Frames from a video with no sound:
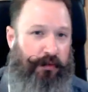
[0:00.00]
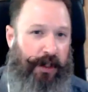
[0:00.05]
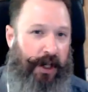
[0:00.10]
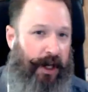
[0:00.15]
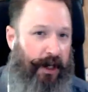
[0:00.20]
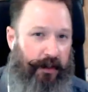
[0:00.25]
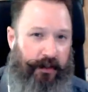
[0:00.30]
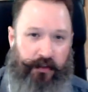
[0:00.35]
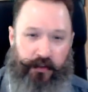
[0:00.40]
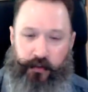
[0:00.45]

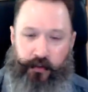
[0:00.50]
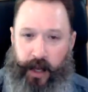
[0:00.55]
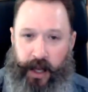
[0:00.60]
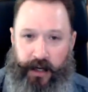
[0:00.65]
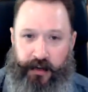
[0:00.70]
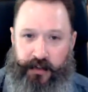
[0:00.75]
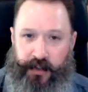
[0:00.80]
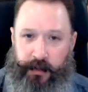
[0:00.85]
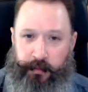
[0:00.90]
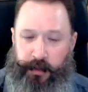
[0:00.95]
kind of
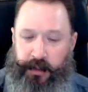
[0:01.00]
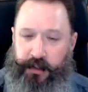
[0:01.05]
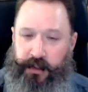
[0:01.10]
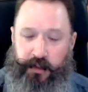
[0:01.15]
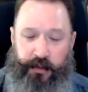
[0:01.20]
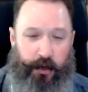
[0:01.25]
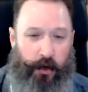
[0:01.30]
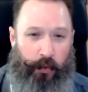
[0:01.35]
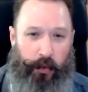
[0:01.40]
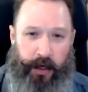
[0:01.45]
strategy, but
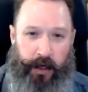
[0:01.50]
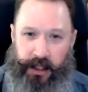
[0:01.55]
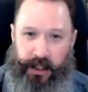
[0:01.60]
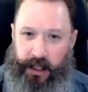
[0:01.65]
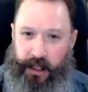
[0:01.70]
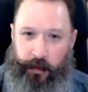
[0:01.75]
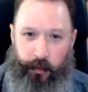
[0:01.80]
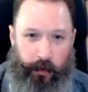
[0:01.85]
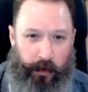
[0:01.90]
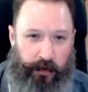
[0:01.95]
you don't want to
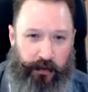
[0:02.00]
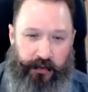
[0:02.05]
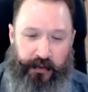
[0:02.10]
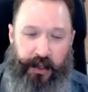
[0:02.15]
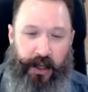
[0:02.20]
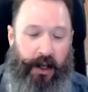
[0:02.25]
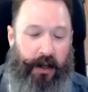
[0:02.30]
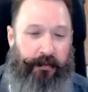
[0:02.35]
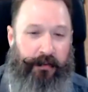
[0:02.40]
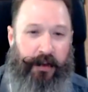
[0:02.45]
keyword
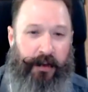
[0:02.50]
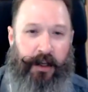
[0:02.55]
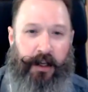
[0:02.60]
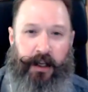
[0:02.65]
stuff.